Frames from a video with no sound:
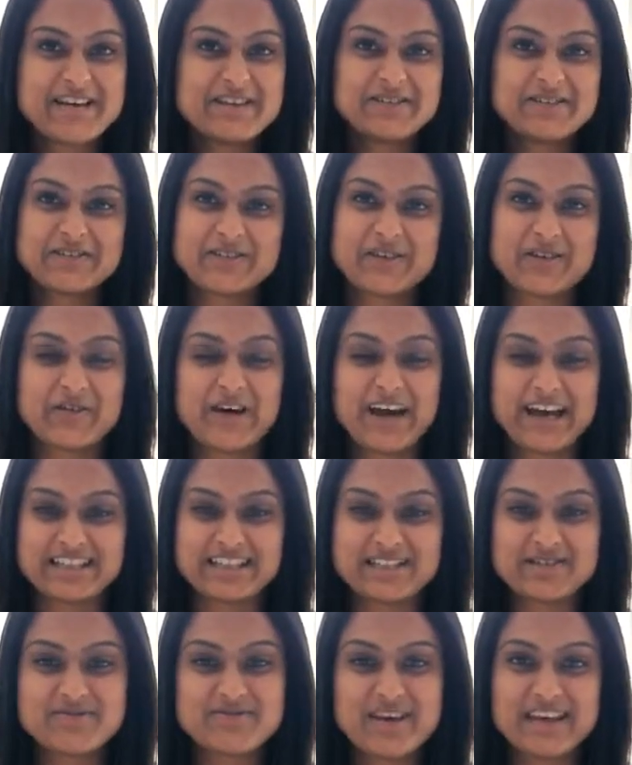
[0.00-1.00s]
So I had
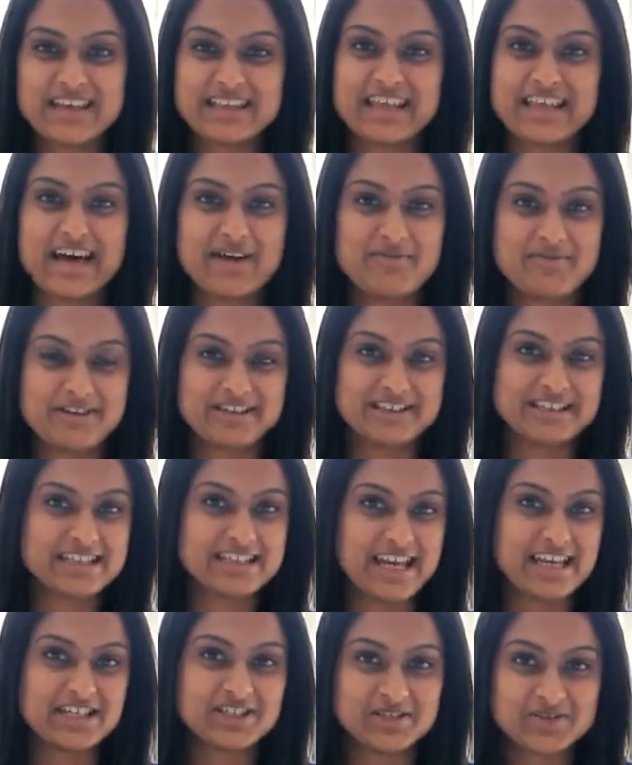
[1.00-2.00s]
to make that
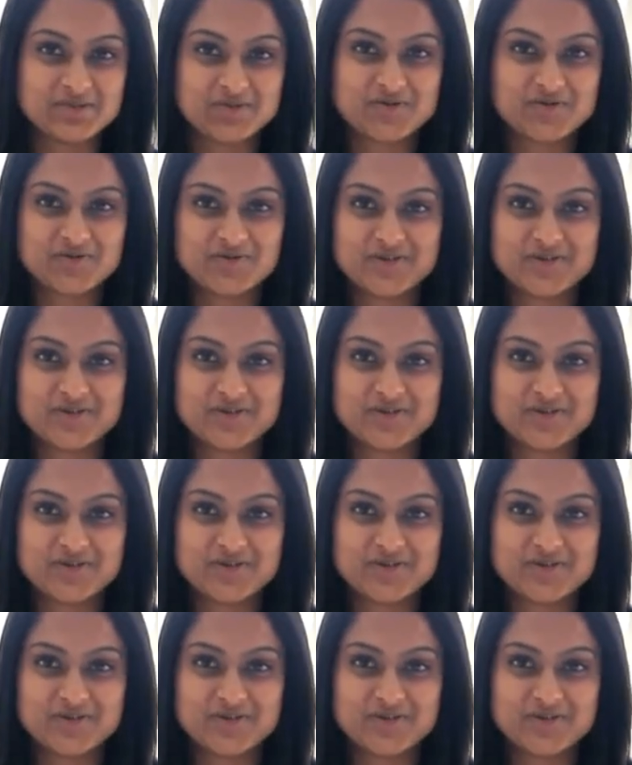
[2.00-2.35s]
presentation